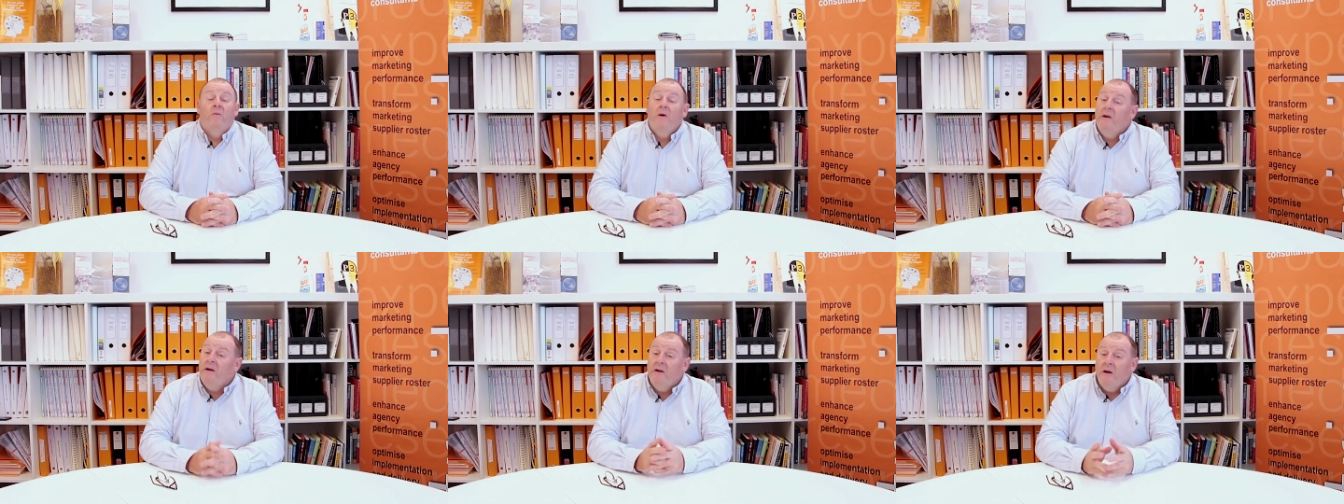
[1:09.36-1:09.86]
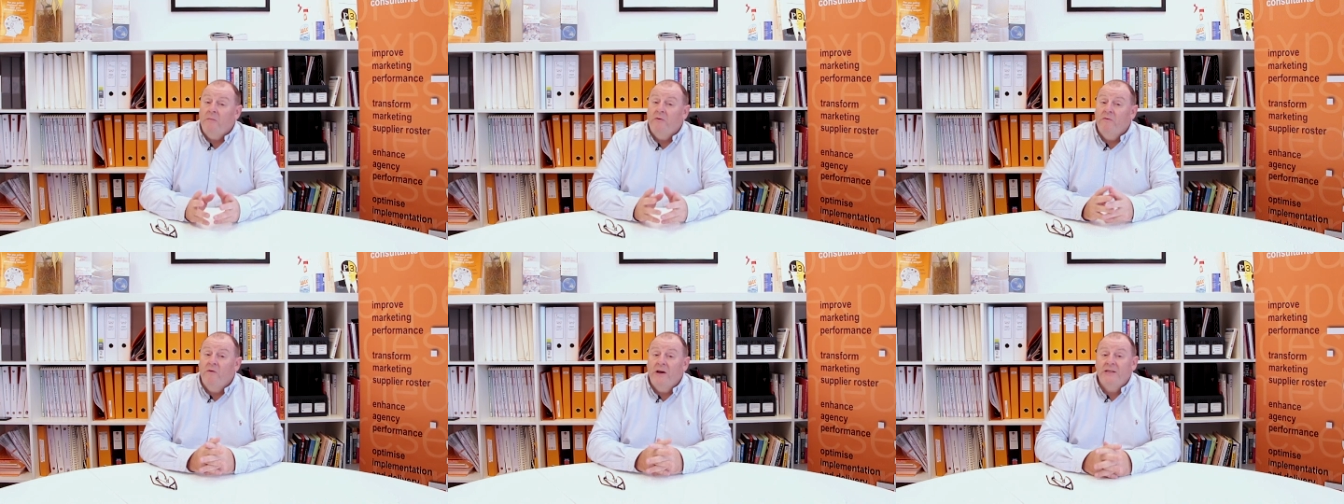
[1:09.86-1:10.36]
Well, in a number
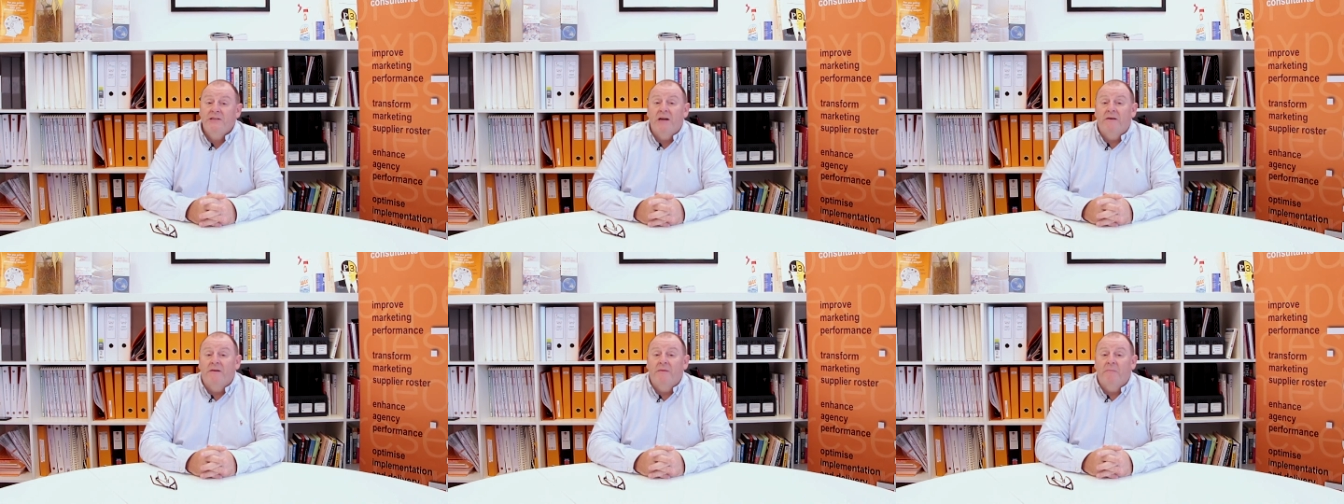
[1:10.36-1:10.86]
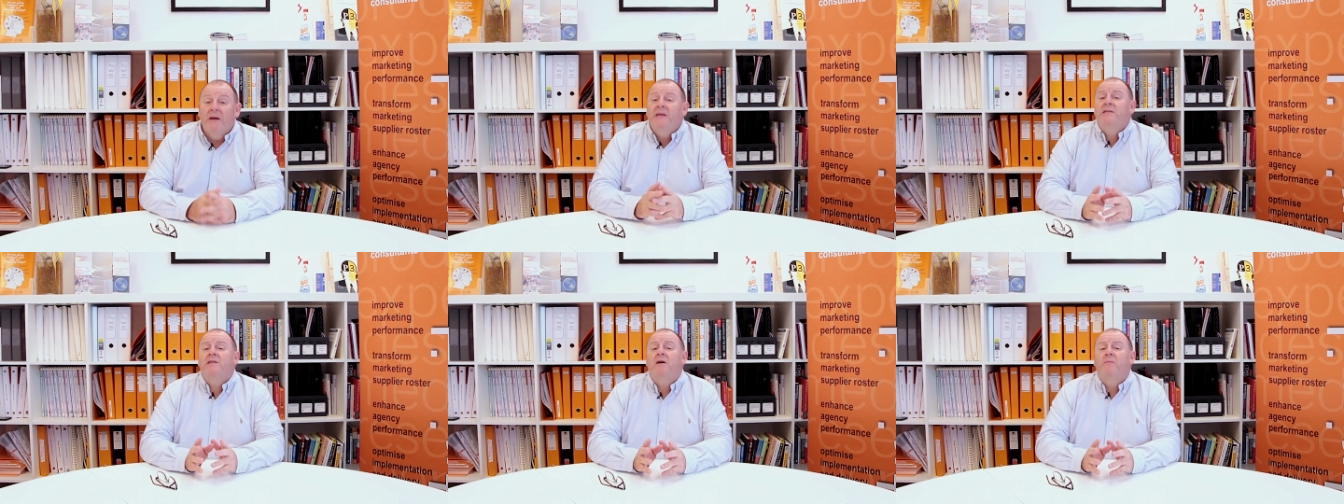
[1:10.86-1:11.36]
of ways, Darren, but
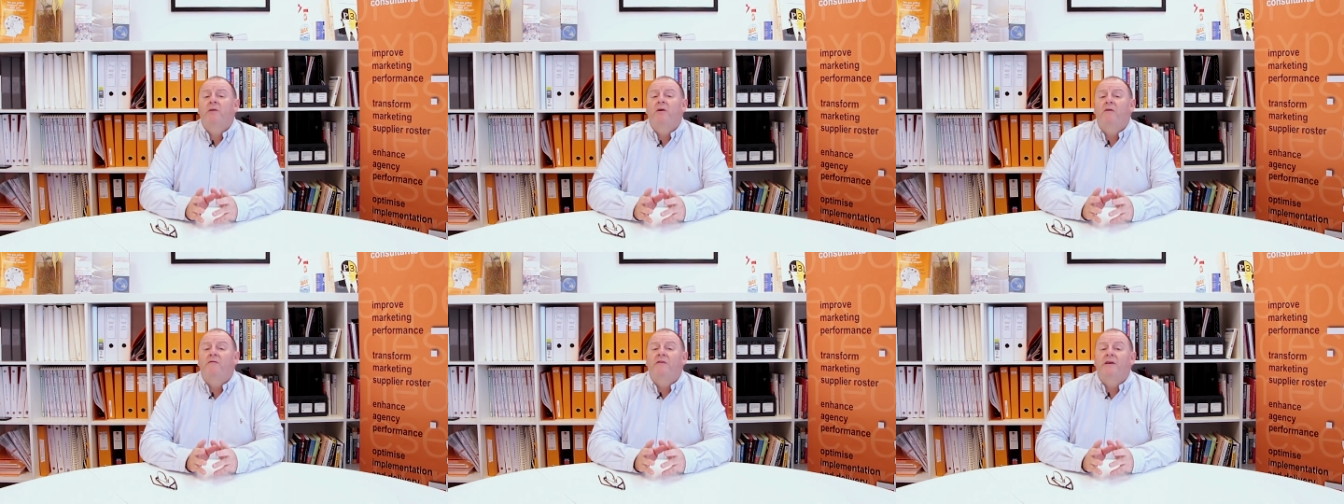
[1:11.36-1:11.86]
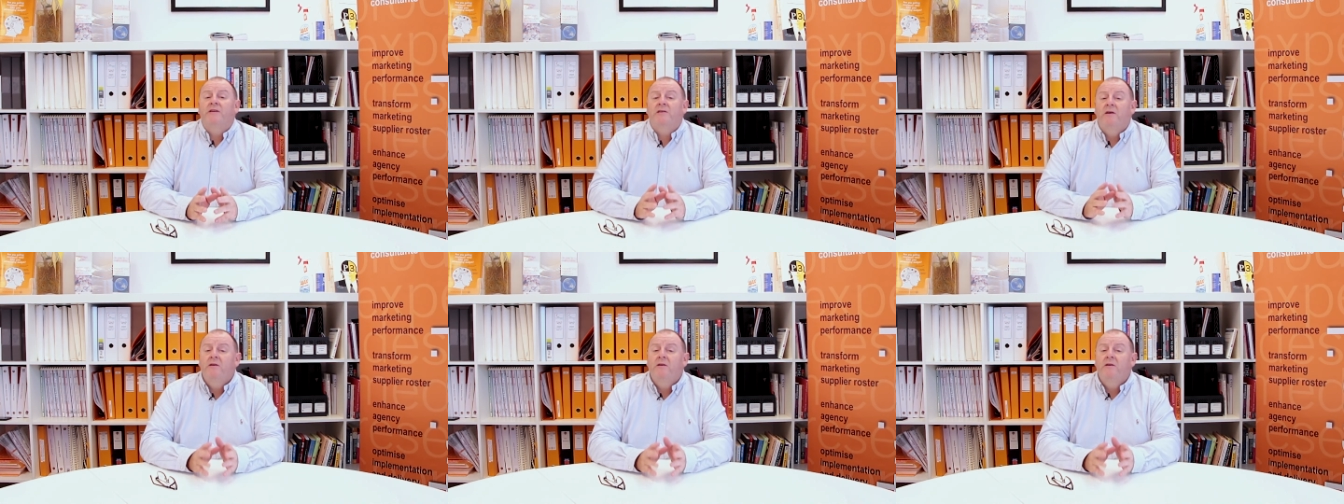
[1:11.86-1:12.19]
let's start with the obvious.